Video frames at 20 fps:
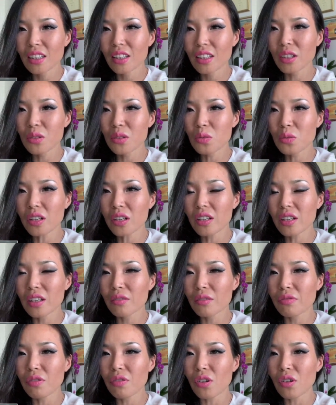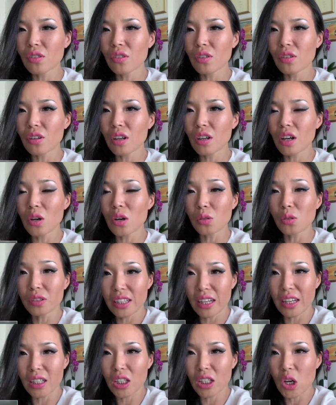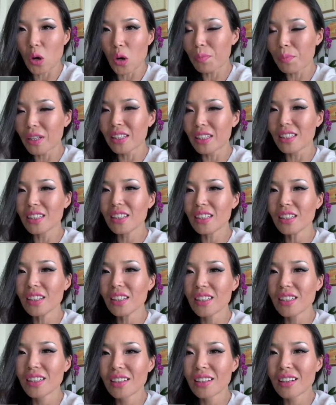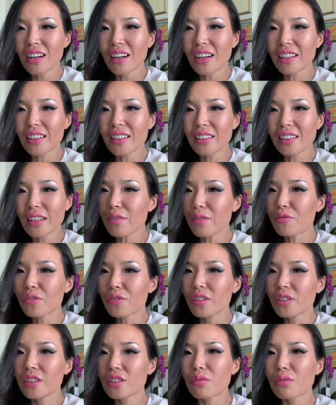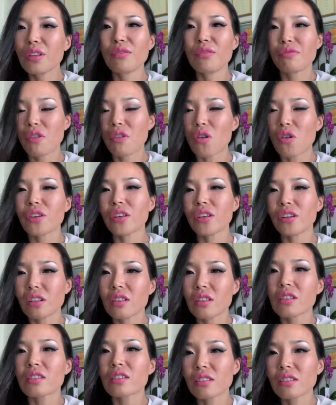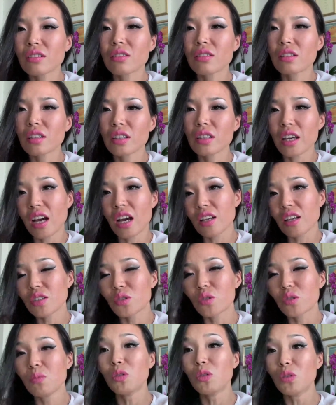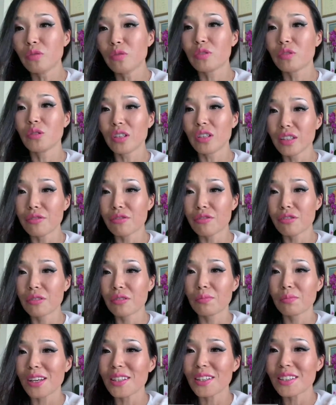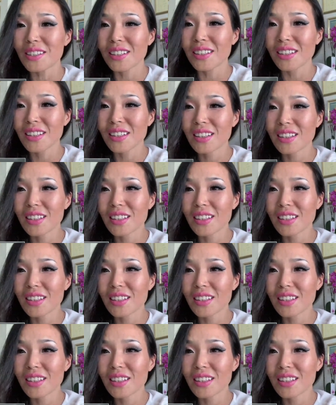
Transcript: He's working for a hotel company, and every three, four years, he has to move to a different place.